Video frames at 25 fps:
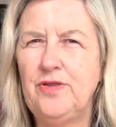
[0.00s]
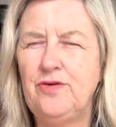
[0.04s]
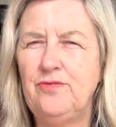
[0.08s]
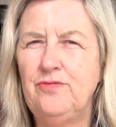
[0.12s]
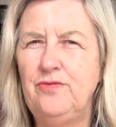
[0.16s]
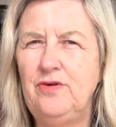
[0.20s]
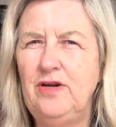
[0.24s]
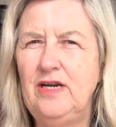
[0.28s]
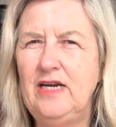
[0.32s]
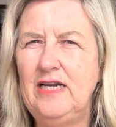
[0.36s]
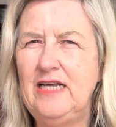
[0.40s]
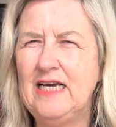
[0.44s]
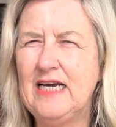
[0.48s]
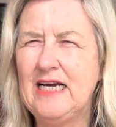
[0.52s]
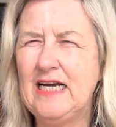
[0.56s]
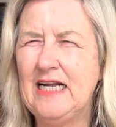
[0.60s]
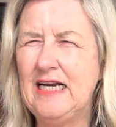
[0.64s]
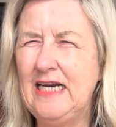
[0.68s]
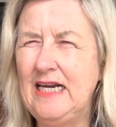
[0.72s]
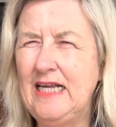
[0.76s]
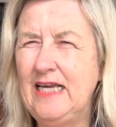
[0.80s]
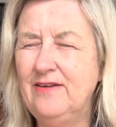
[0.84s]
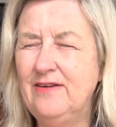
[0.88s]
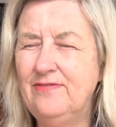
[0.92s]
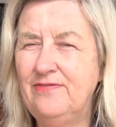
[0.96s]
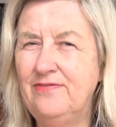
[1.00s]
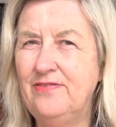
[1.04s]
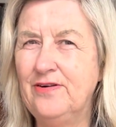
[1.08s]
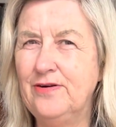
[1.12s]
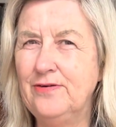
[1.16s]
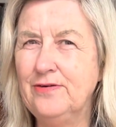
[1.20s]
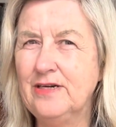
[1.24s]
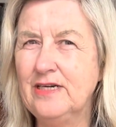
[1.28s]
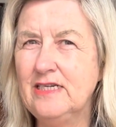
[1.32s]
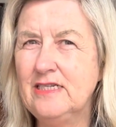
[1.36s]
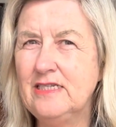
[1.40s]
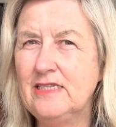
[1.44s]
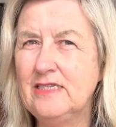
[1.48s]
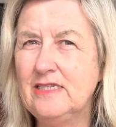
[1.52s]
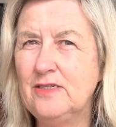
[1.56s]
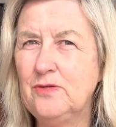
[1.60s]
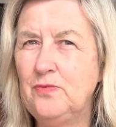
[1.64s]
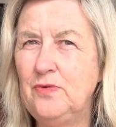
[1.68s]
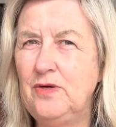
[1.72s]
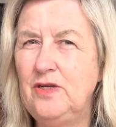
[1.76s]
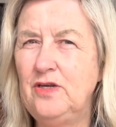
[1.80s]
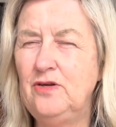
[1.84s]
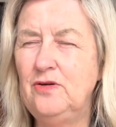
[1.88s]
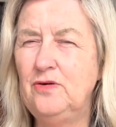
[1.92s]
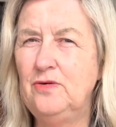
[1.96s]
a really clear focus.
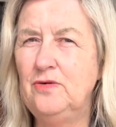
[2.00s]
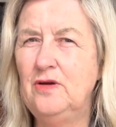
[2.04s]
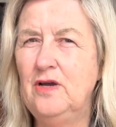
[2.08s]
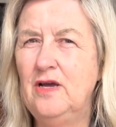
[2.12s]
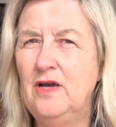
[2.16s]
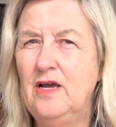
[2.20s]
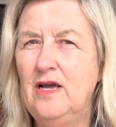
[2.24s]
When you